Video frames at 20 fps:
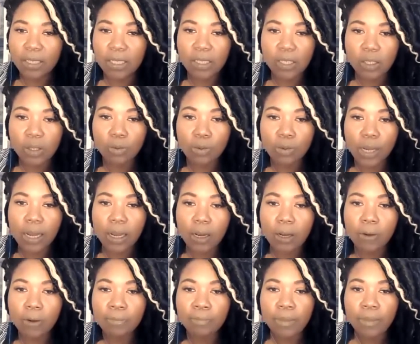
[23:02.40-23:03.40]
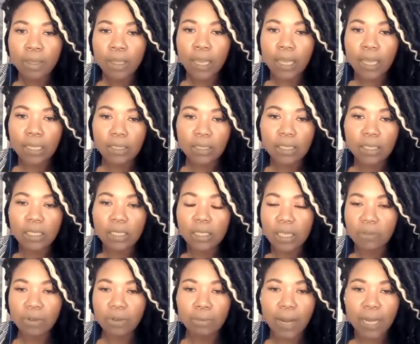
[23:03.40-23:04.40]
as well. And since
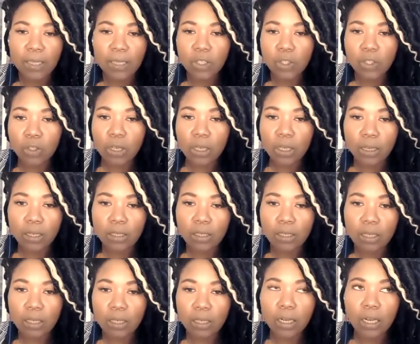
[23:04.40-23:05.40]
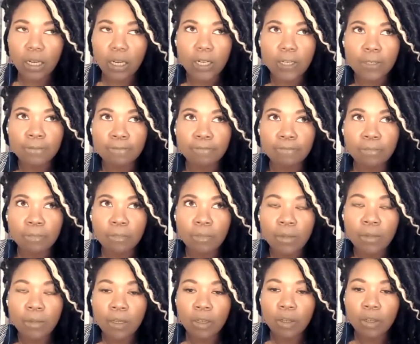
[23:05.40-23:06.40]
everybody's looking to
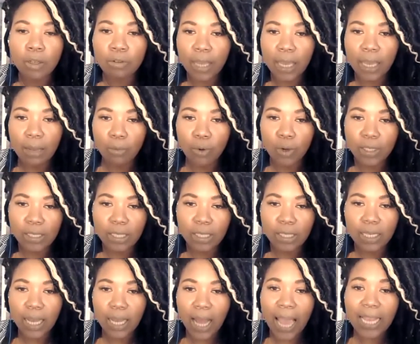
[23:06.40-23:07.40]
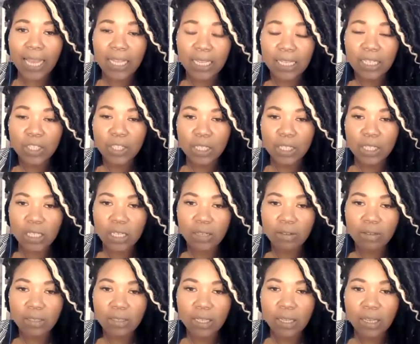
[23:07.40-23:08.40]
create more DEI
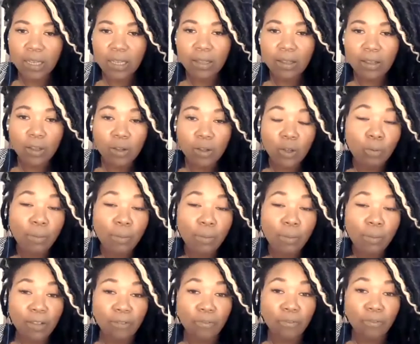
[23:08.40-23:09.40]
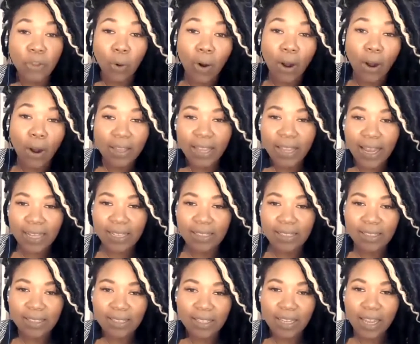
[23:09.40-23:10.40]
initiatives, you may not have thought that
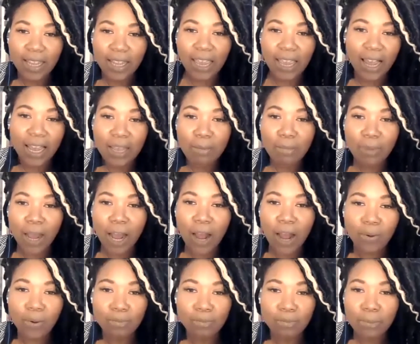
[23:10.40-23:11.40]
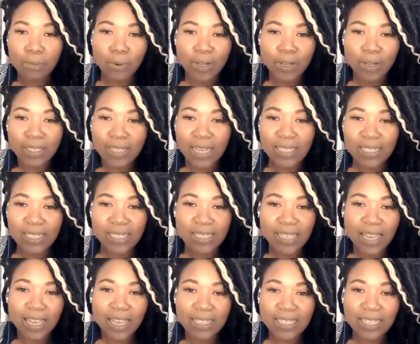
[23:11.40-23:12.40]
AI empowered people insights is
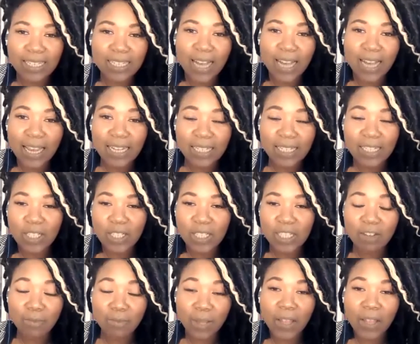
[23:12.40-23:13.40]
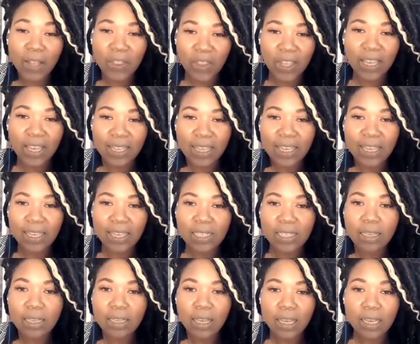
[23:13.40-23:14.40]
a DEI initiative, but I think it
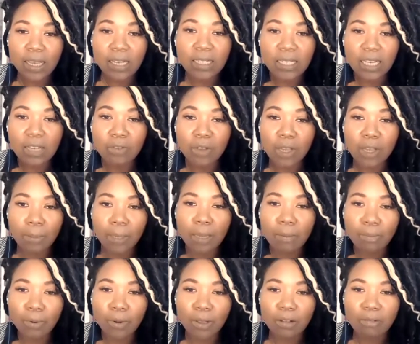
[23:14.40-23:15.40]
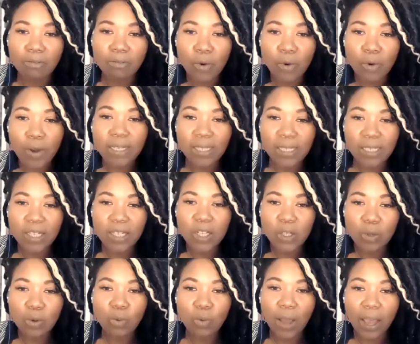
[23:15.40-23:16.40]
is. It's giving people a voice in a
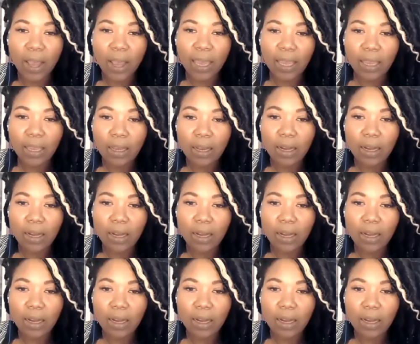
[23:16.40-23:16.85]
new way.